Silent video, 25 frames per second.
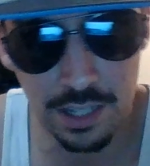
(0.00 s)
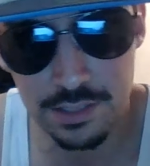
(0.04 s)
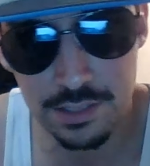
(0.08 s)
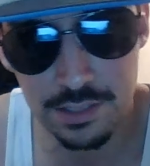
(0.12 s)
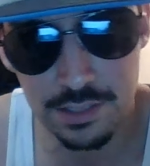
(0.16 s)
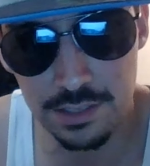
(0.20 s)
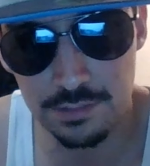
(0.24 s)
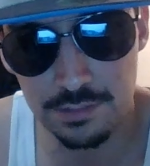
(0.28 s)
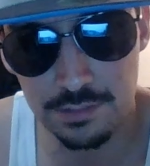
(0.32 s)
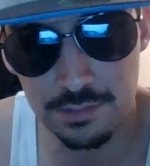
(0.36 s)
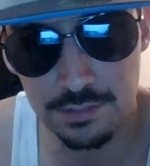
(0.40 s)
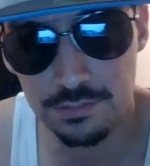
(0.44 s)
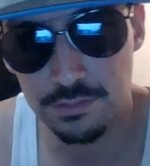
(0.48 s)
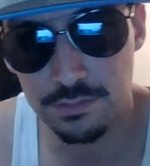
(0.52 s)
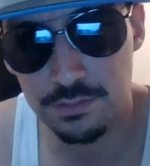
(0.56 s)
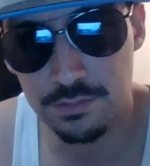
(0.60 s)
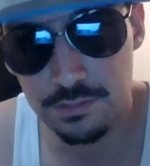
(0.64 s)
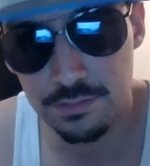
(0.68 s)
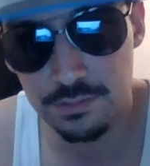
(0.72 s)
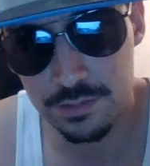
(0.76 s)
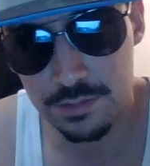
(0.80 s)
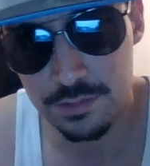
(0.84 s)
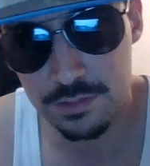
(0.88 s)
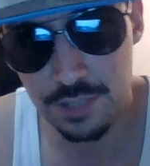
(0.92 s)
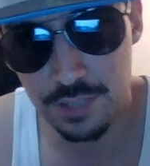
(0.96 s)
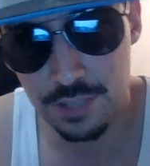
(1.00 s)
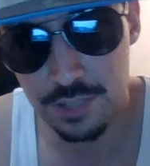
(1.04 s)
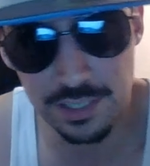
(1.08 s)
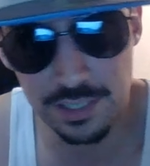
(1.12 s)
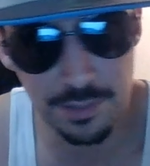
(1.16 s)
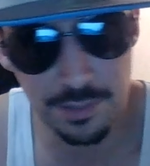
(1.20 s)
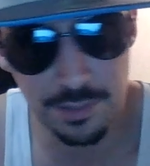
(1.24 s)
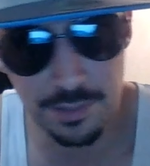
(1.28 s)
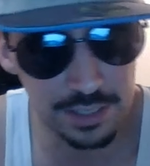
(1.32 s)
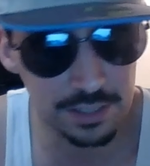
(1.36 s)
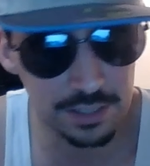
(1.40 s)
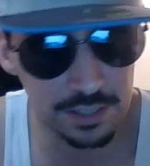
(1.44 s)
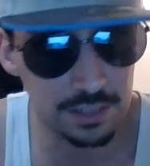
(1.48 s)
to try some
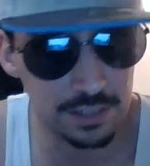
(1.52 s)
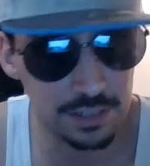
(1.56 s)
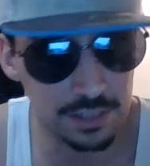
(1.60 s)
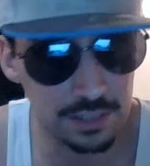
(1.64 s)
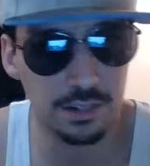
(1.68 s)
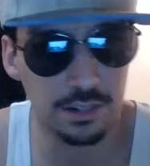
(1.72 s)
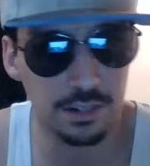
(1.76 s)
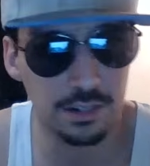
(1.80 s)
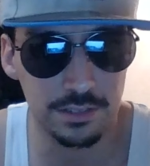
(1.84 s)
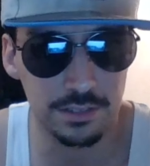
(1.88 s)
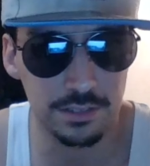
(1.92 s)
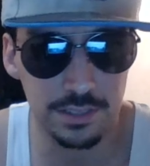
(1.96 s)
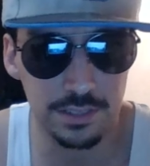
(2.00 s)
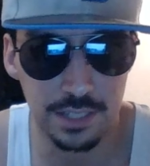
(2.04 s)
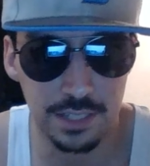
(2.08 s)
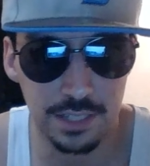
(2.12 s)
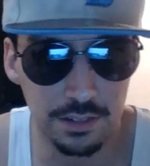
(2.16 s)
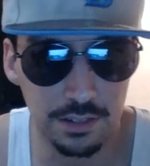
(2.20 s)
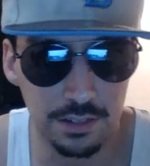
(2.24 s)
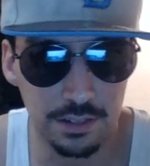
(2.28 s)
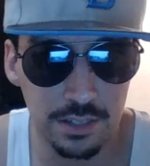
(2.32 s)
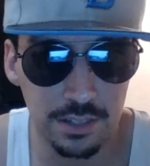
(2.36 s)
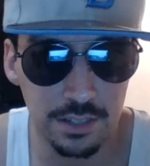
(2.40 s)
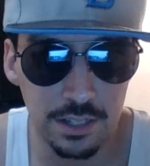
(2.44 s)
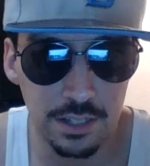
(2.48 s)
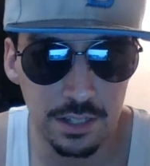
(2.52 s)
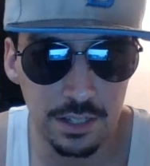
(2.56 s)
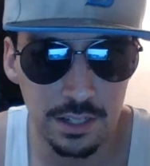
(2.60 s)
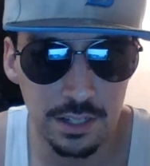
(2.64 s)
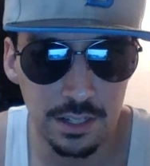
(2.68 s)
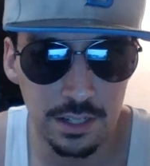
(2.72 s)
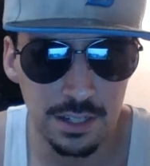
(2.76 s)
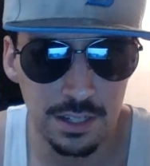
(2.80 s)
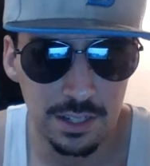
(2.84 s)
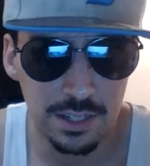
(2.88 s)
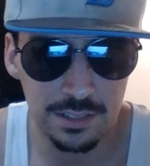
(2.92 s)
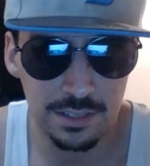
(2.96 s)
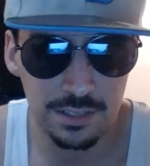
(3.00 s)
of these undercards out.
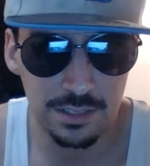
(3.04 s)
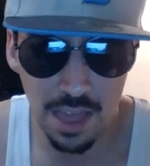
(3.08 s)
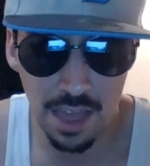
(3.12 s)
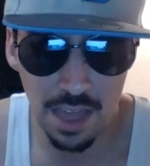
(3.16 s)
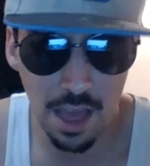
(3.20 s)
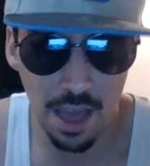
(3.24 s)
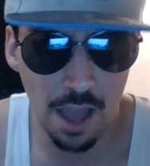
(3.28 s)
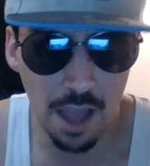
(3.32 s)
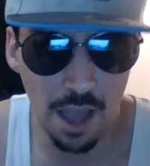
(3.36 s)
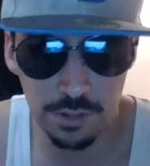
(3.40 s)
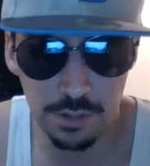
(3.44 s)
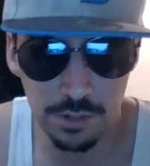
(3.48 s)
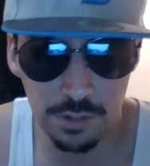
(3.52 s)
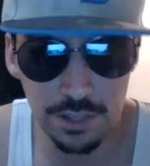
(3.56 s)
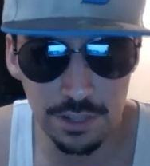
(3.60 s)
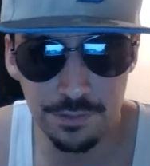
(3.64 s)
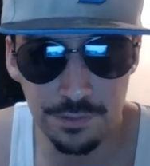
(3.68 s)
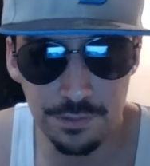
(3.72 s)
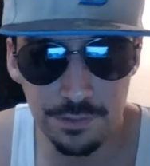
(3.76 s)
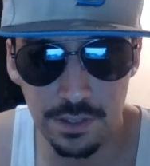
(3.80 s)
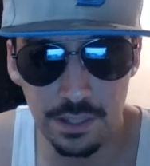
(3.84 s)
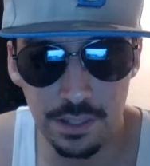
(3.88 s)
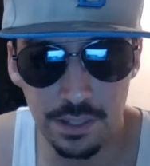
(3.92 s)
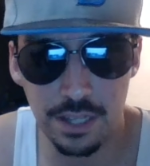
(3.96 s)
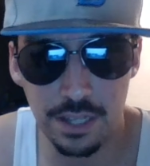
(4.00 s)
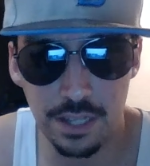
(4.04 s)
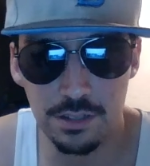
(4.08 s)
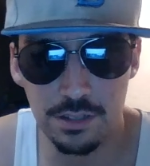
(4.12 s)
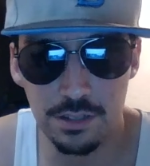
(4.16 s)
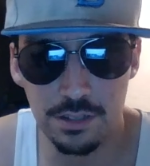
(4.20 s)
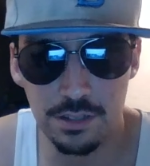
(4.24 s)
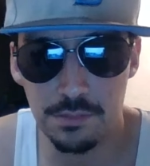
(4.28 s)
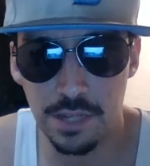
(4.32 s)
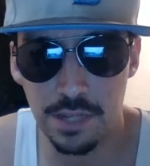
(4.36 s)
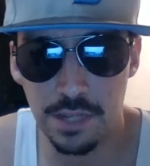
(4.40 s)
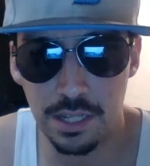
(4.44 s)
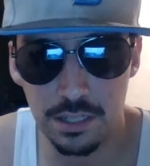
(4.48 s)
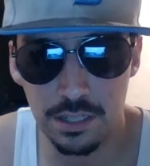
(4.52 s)
I really feel like you
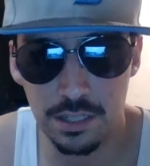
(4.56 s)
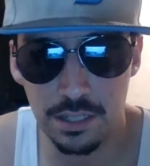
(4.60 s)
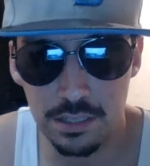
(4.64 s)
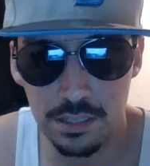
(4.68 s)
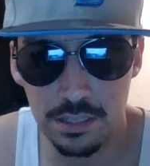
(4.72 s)
can make a